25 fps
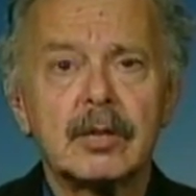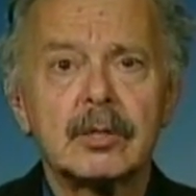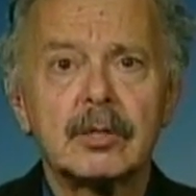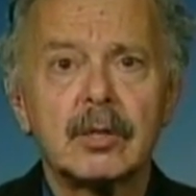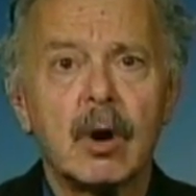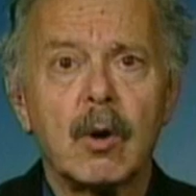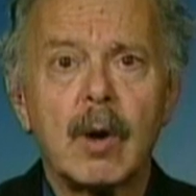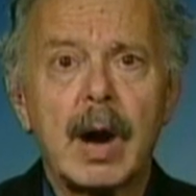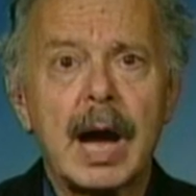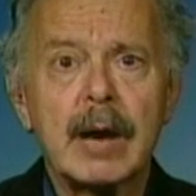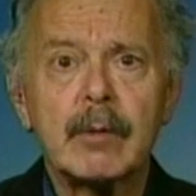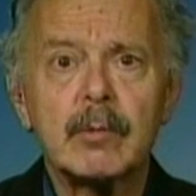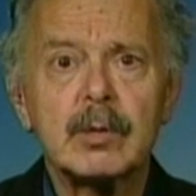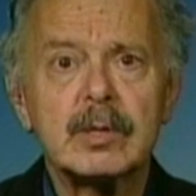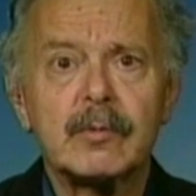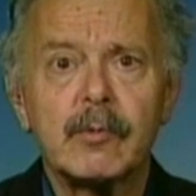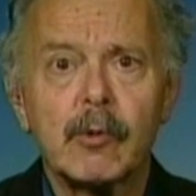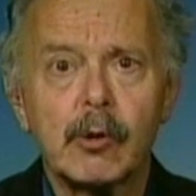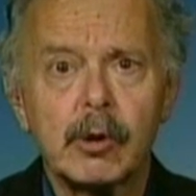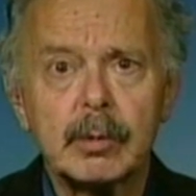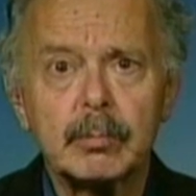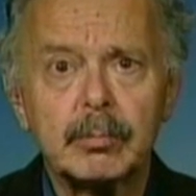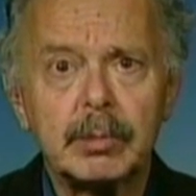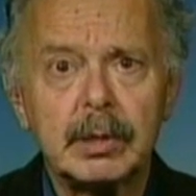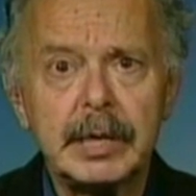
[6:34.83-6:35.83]
So I was
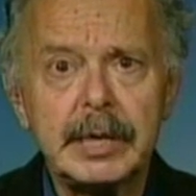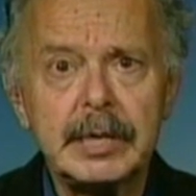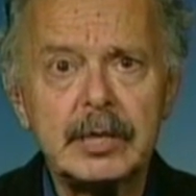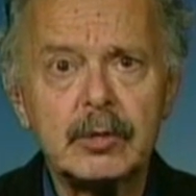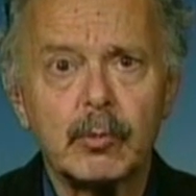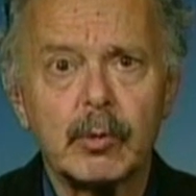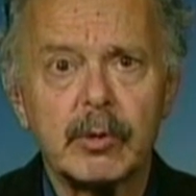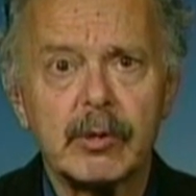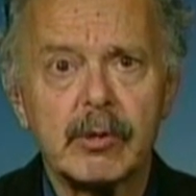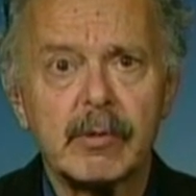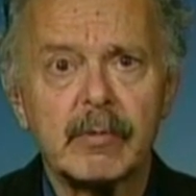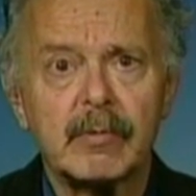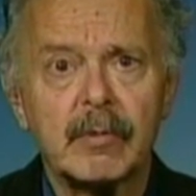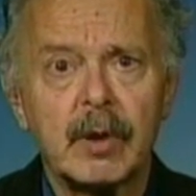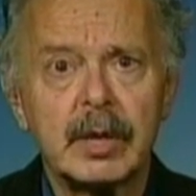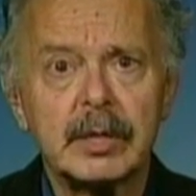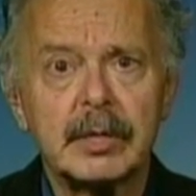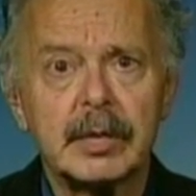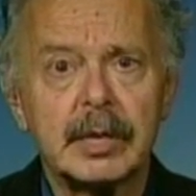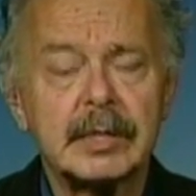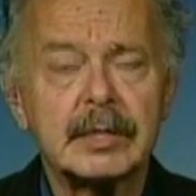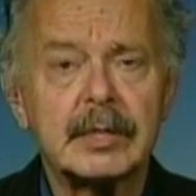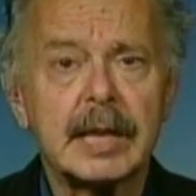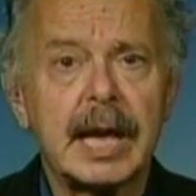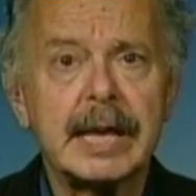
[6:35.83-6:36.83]
very pleased with their
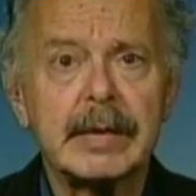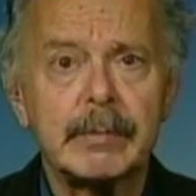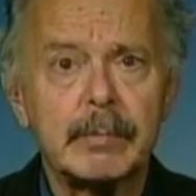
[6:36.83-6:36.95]
fundings.